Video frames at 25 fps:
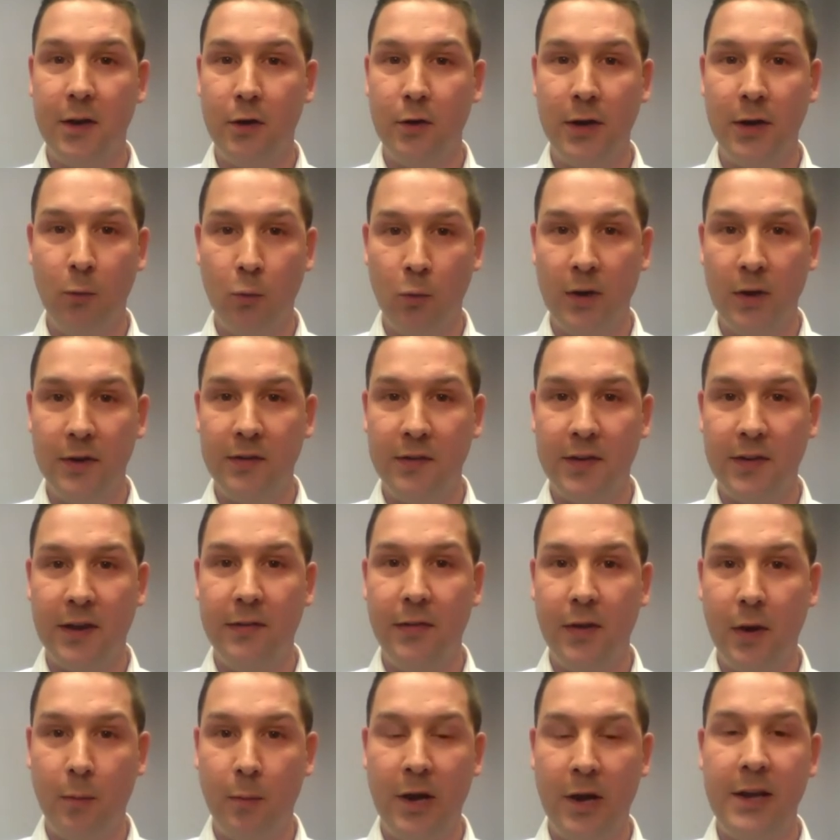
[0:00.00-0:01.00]
hearing what's on
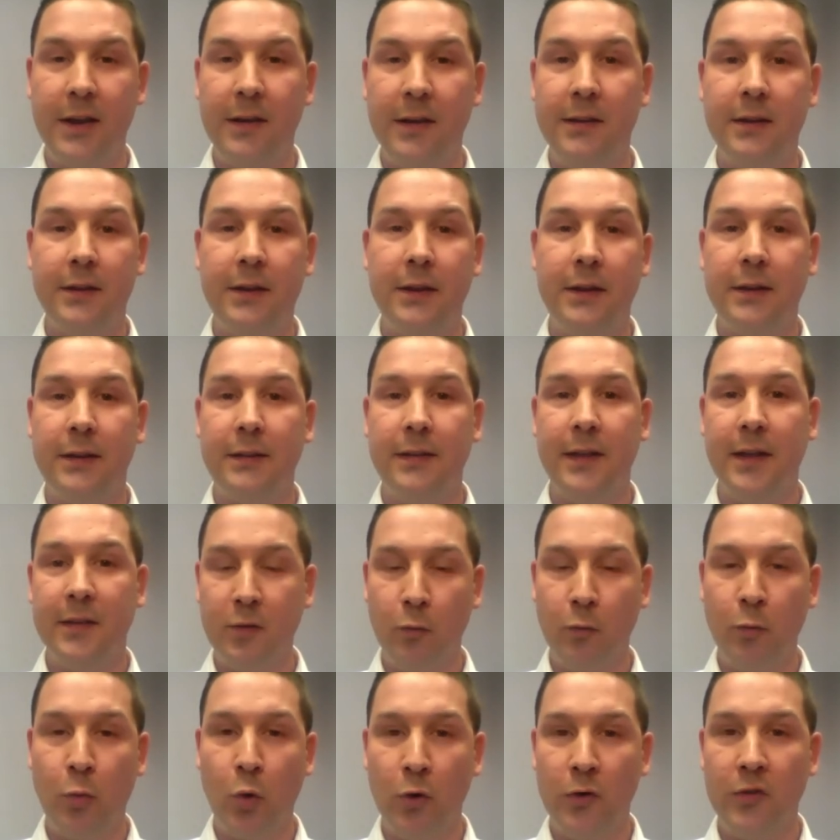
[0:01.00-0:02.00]
their mind. That's
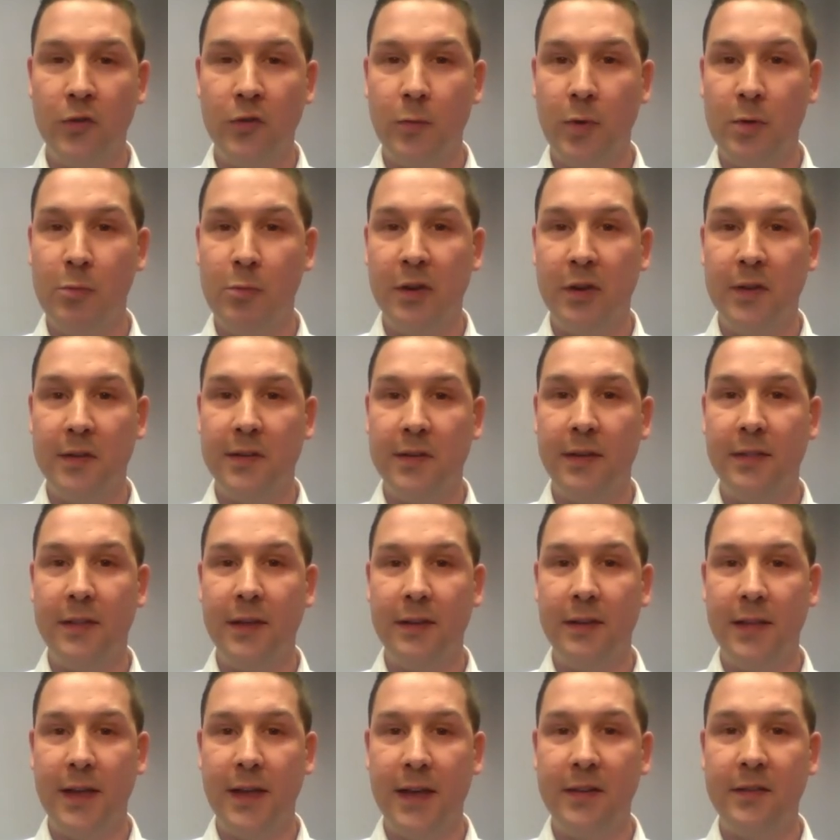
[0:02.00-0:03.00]
important to me because I
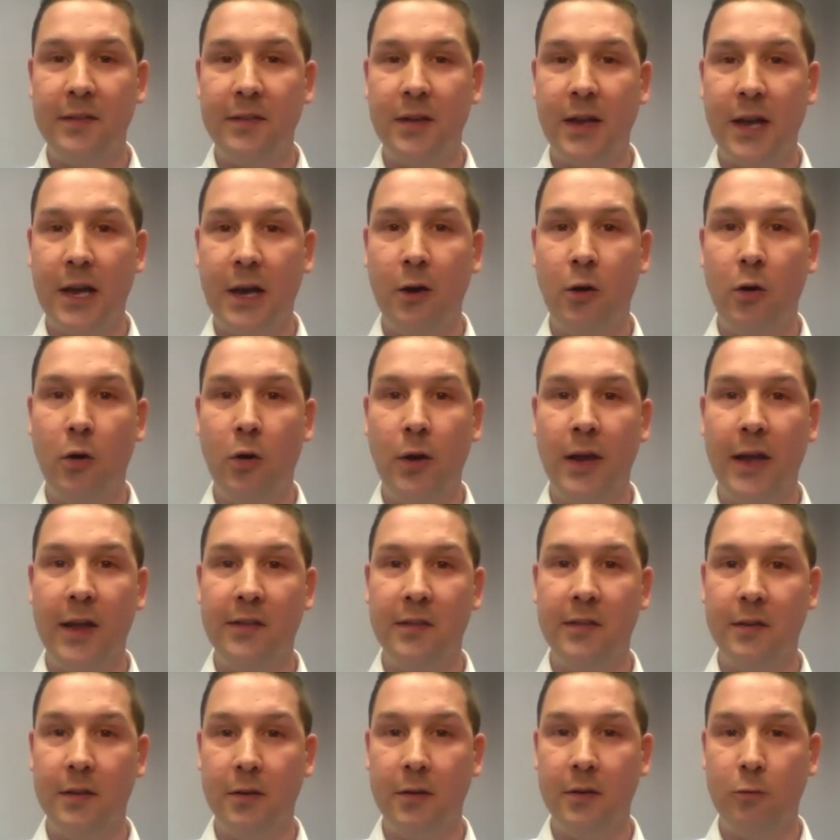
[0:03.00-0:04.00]
think that's how,
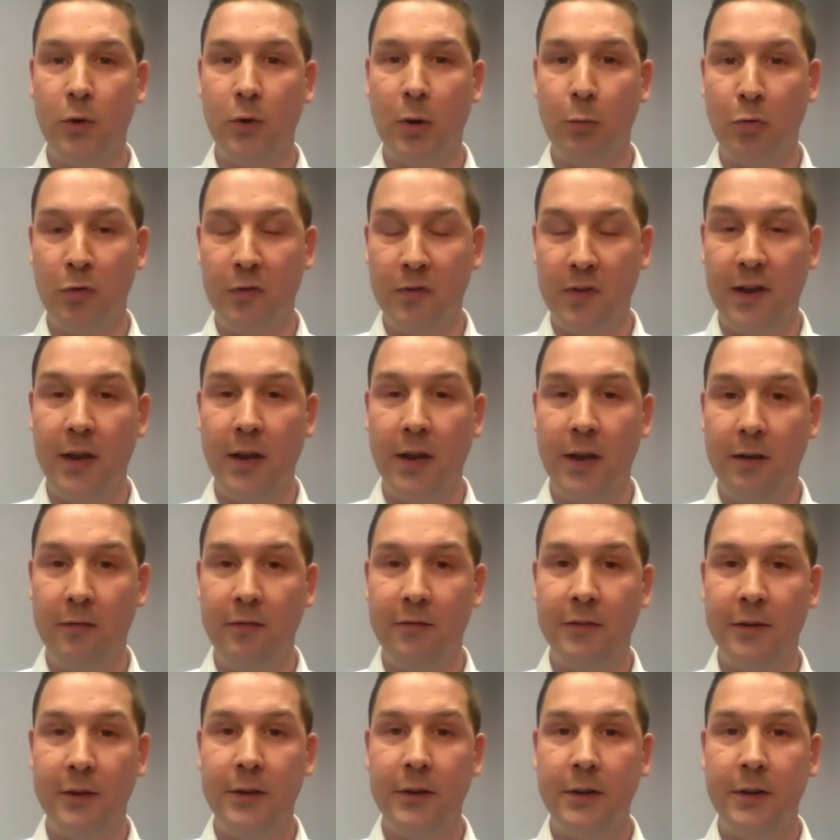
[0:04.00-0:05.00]
as a
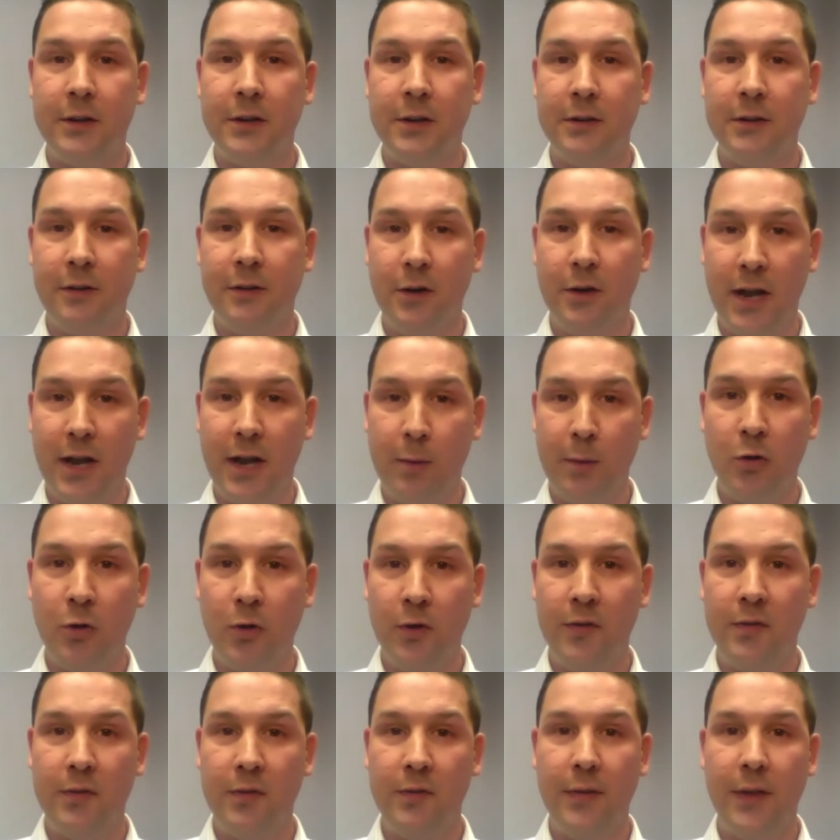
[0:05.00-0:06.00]
representative of our
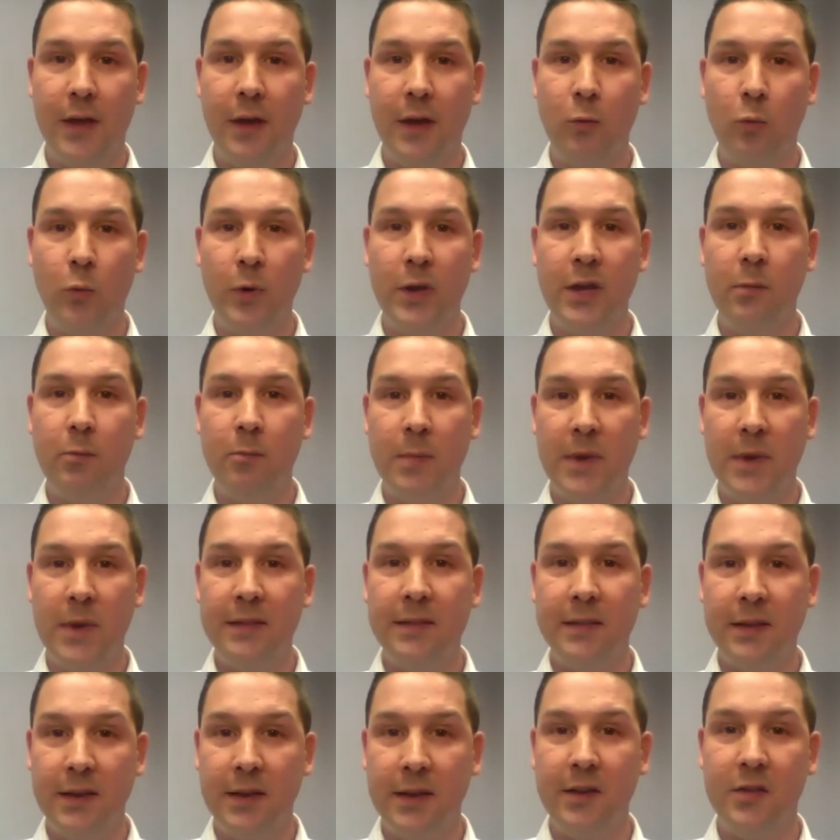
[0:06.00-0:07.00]
neighborhoods, that we
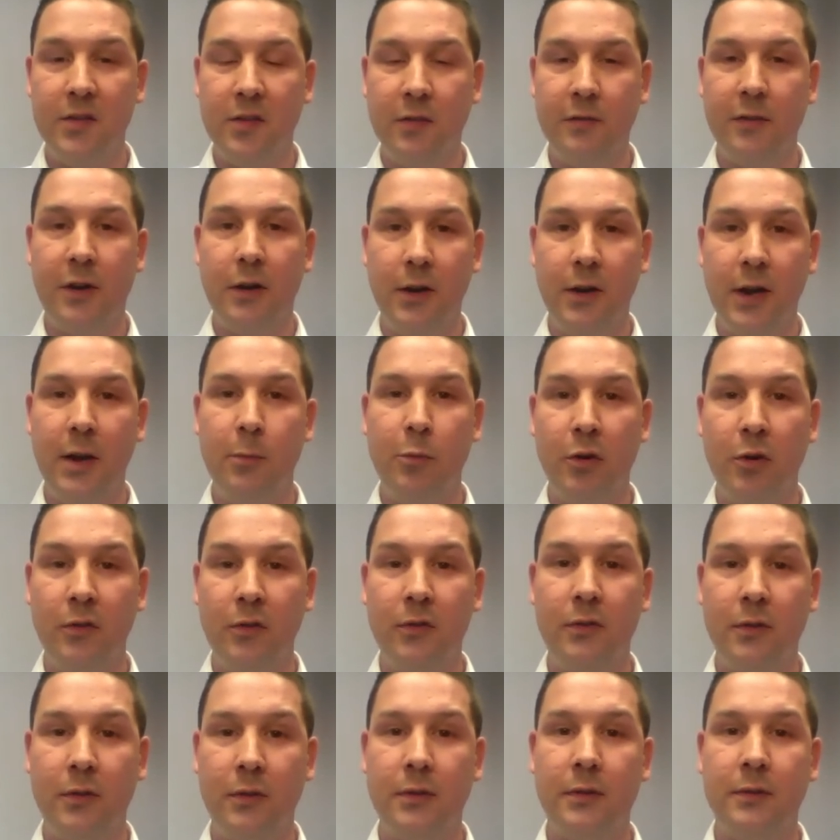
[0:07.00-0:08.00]
meet the needs of our
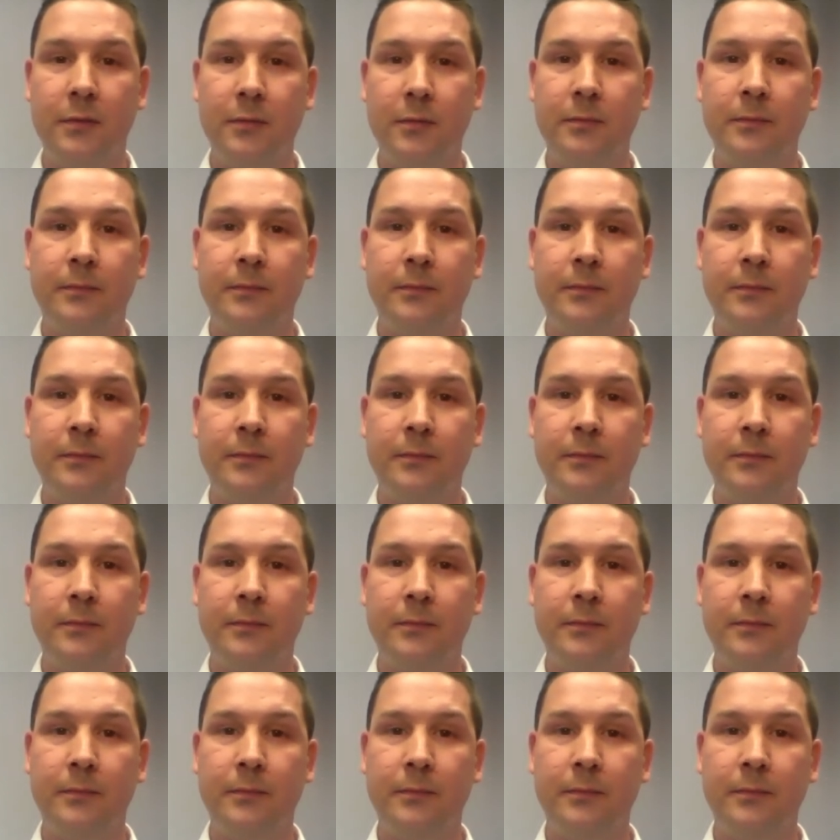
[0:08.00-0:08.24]
neighbors.